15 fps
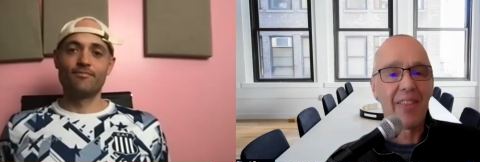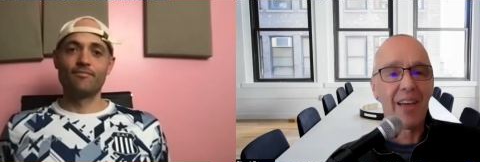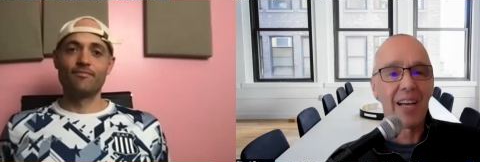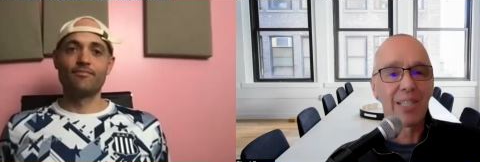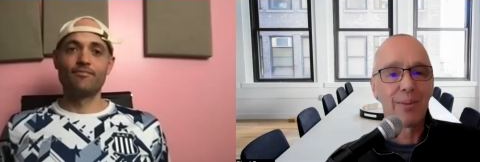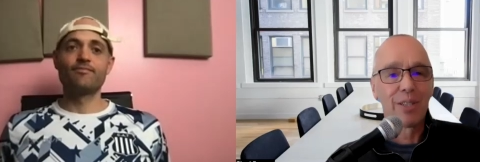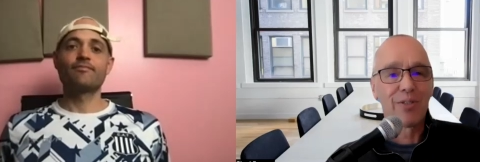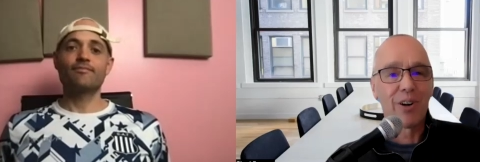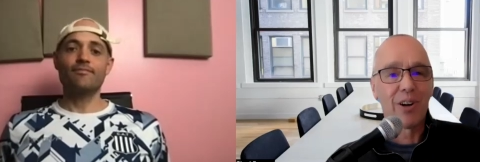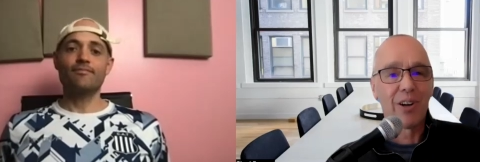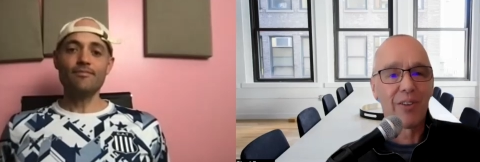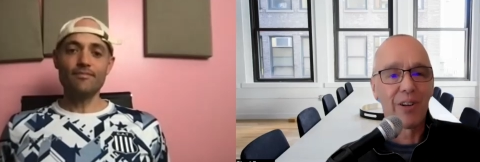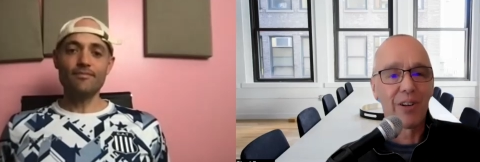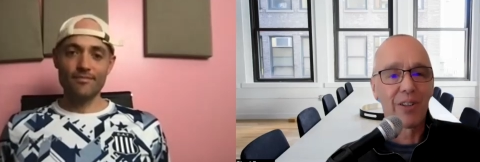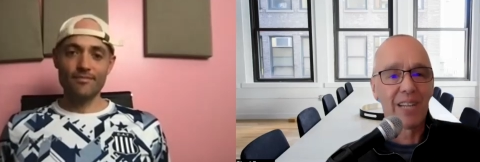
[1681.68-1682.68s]
Speaker 1: Thanks so much for
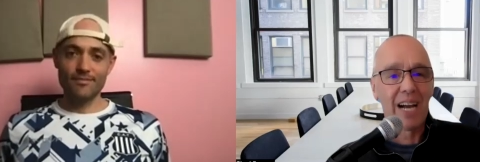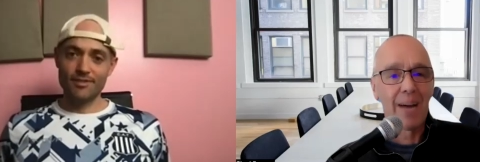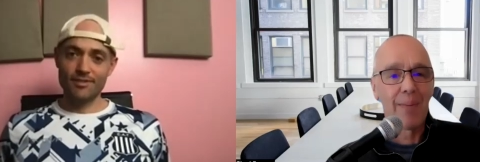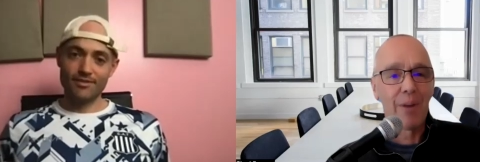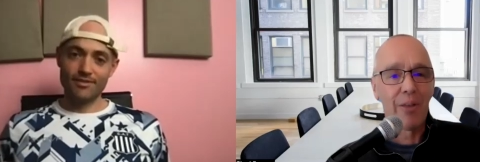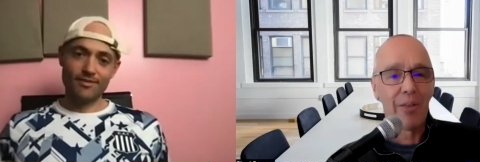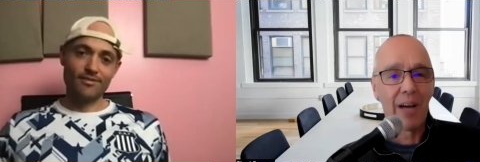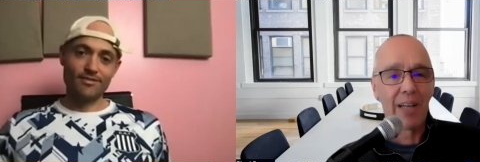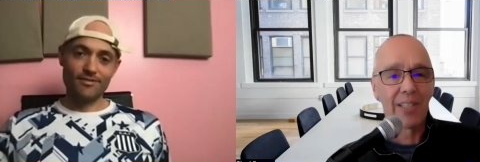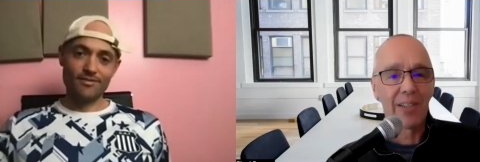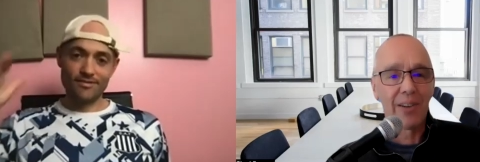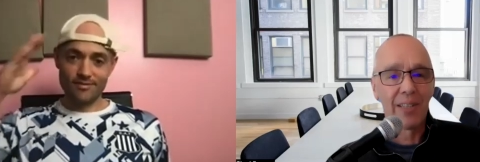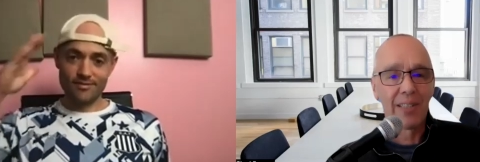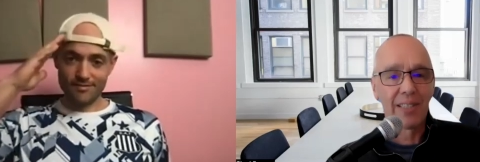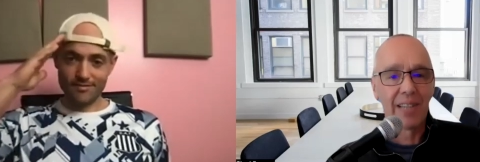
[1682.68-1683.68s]
all of your time, your thoughts,
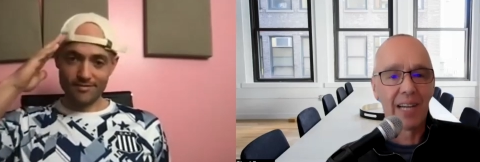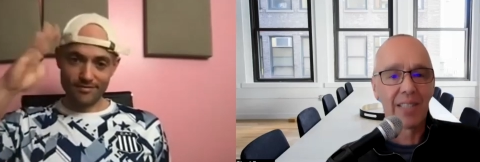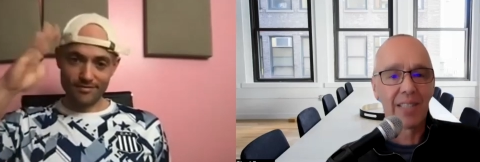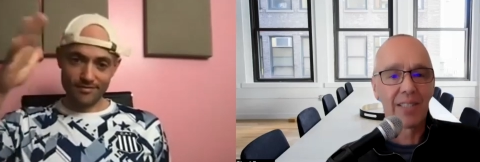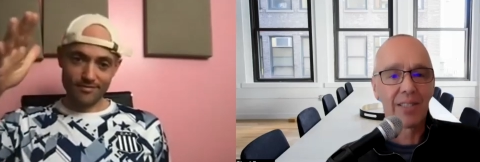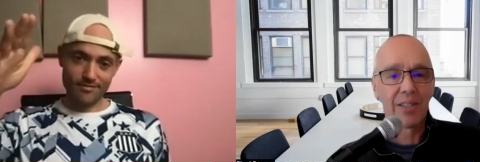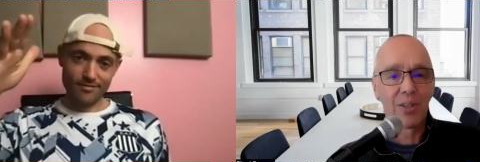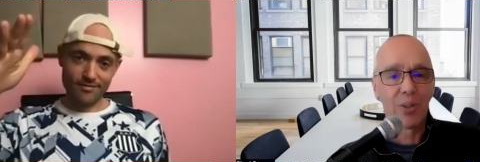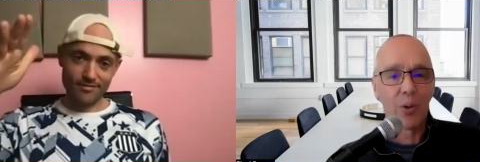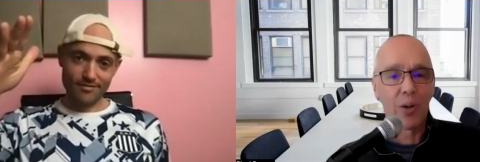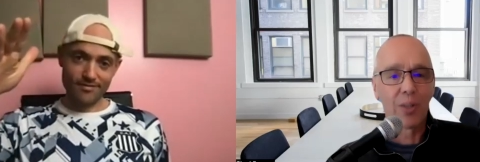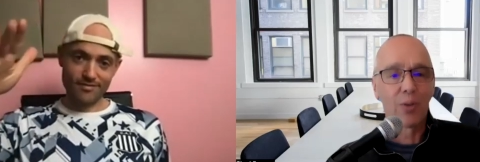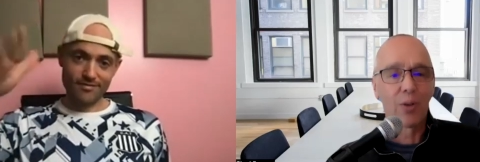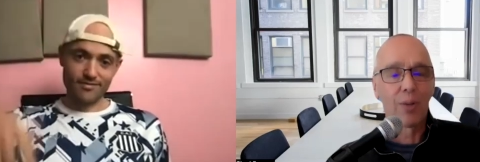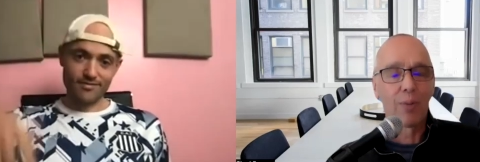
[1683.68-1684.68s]
your insights, your
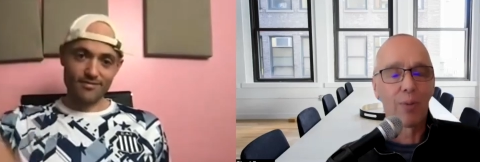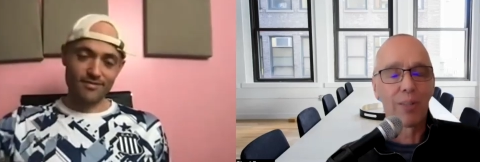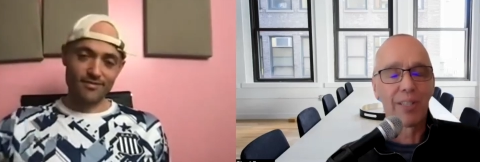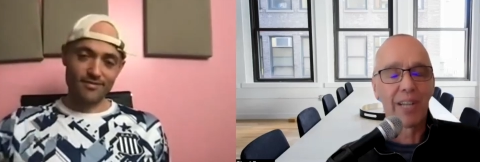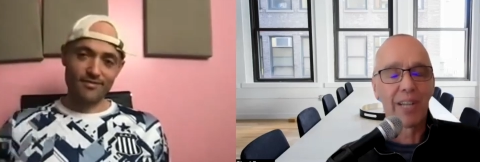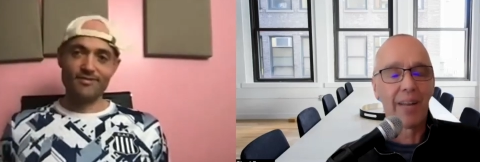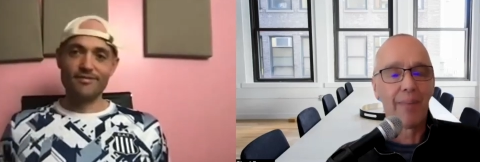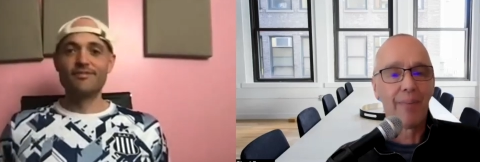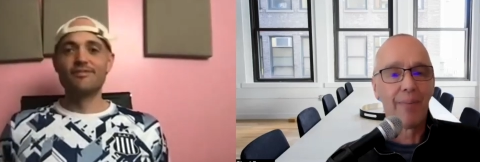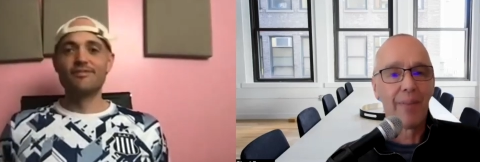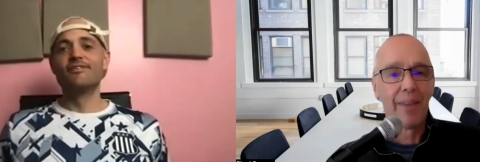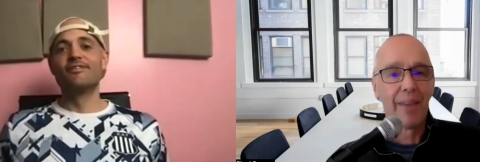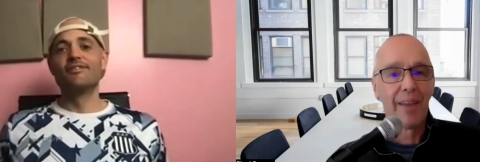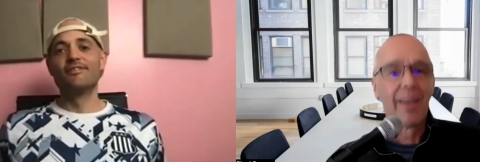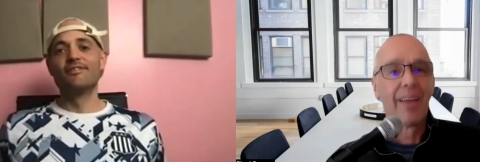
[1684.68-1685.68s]
stories. Really appreciate it.
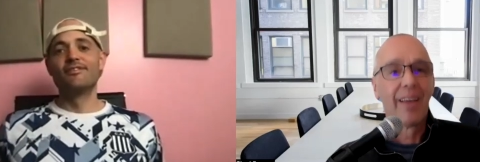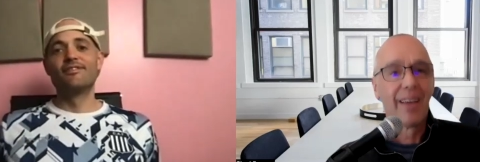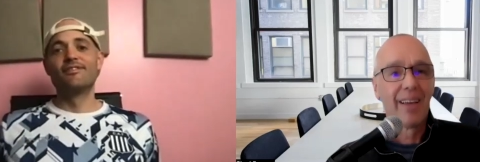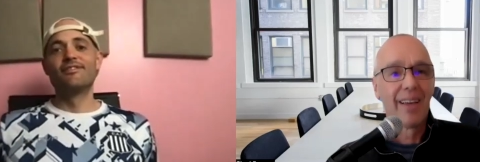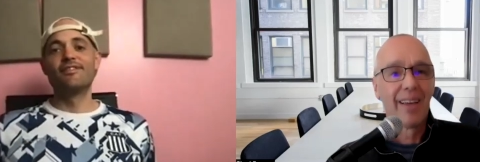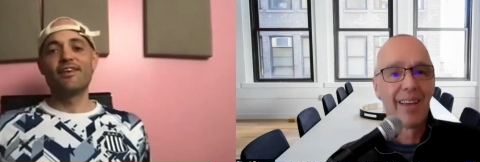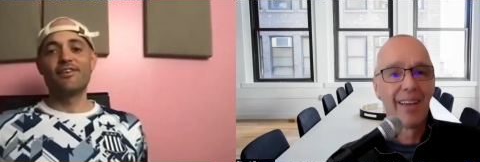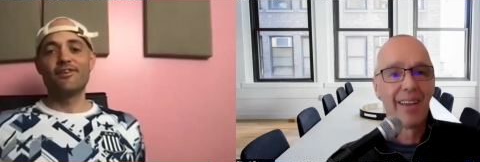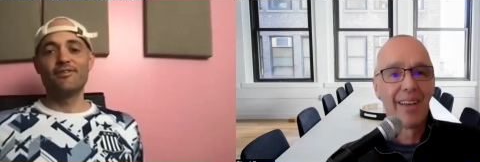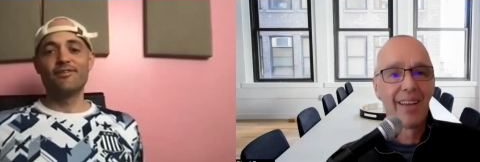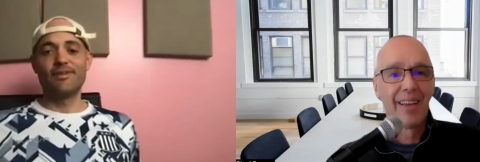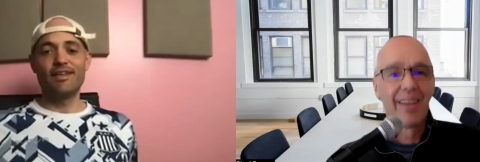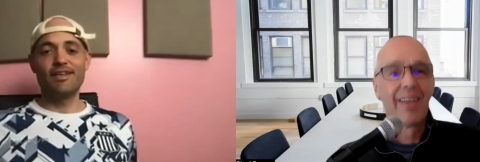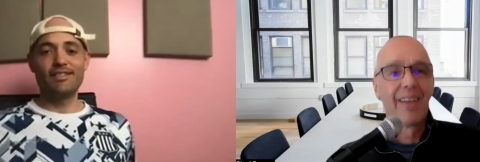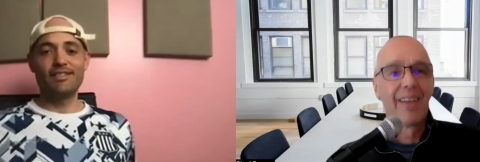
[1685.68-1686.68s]
Speaker 2: Thank you.
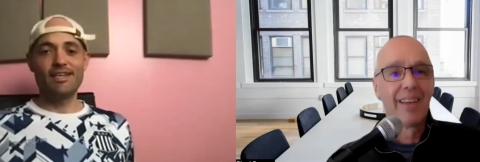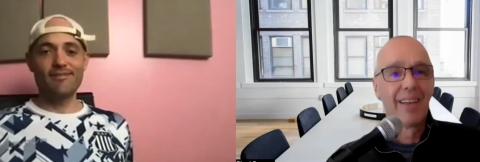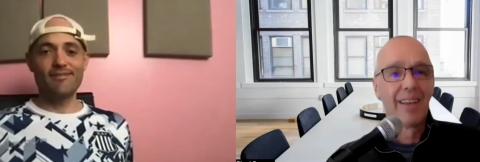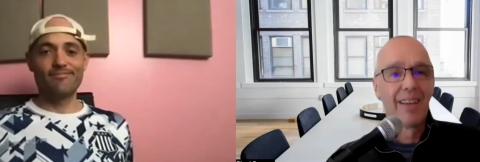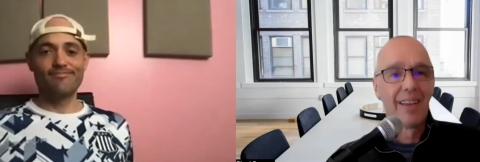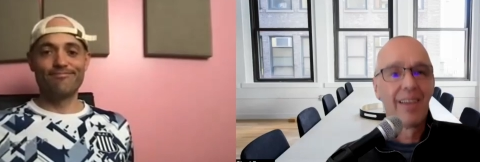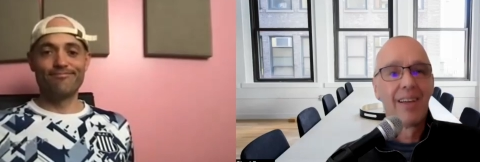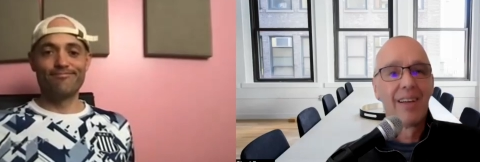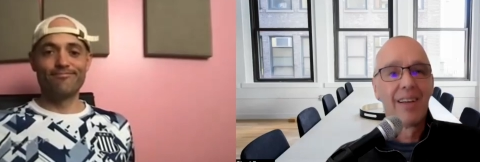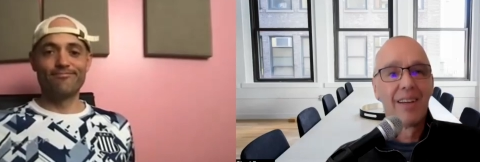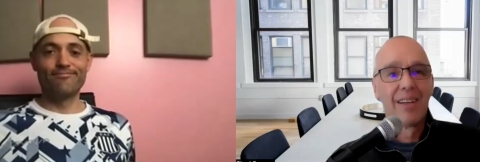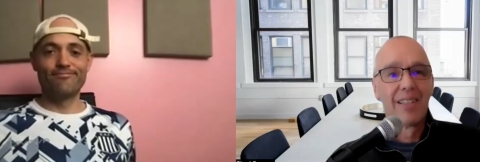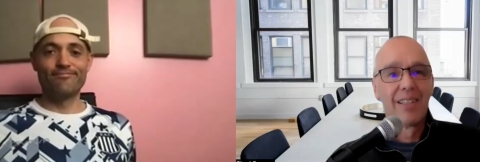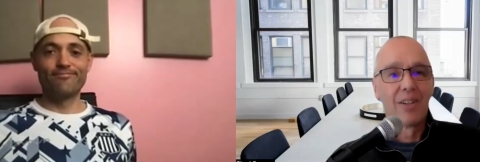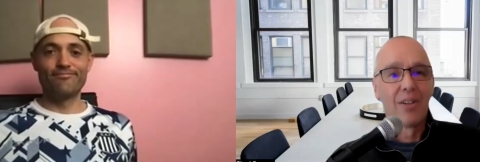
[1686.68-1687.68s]
Anytime.
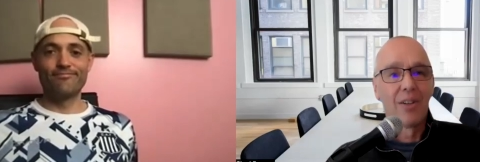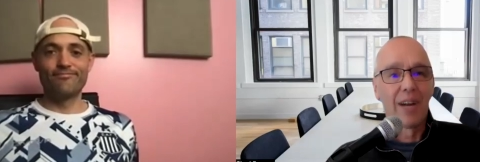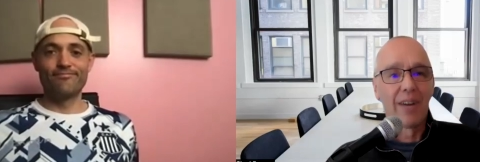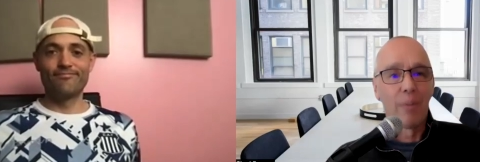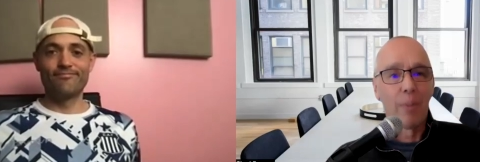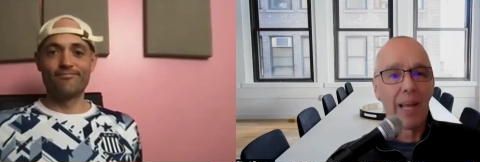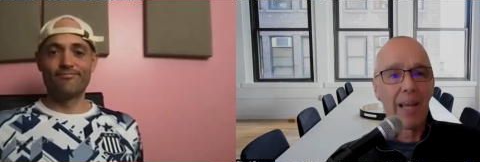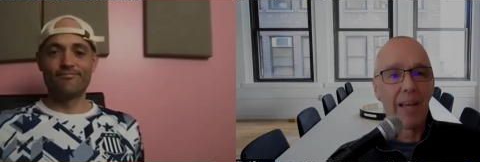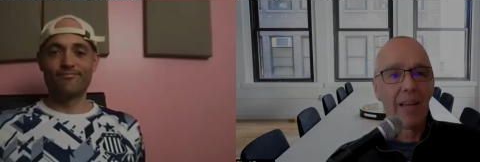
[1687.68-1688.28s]
Speaker 1: So long, everybody.